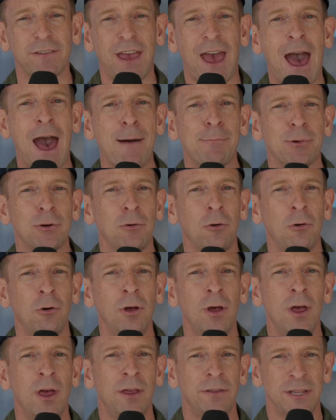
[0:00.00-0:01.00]
capital
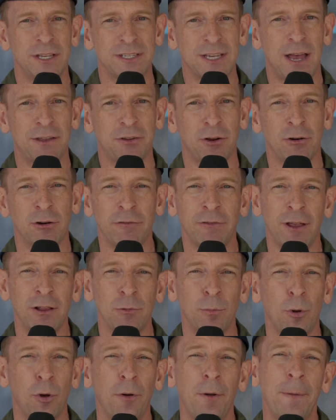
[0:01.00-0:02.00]
that's out there and
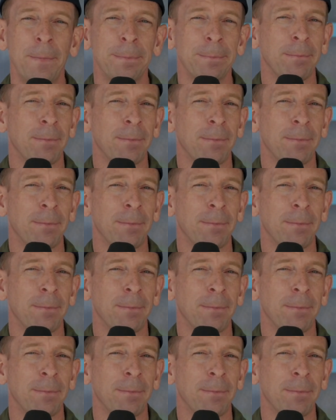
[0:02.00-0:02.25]
available.